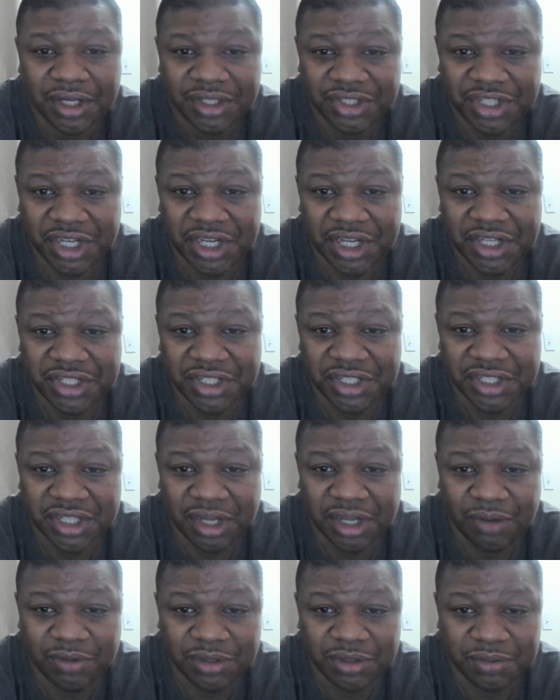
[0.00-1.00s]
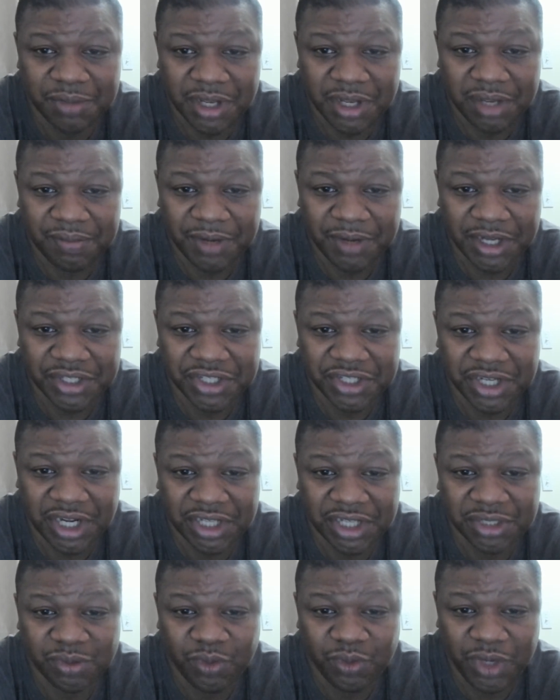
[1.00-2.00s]
changes that was made by
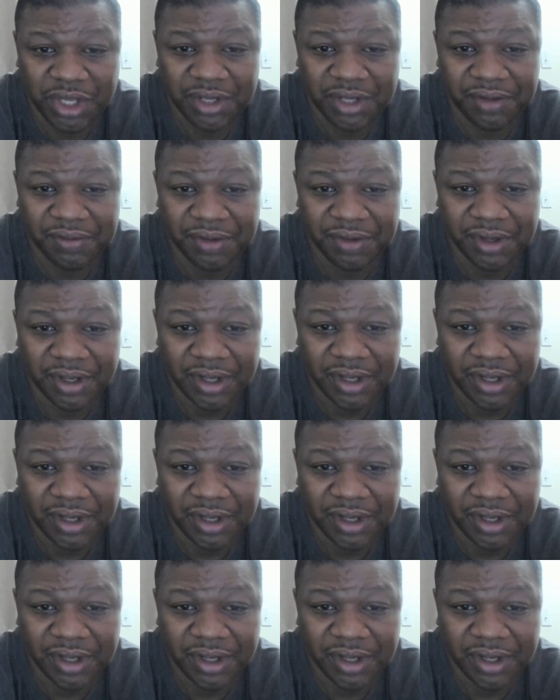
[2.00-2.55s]
Josh Whedon,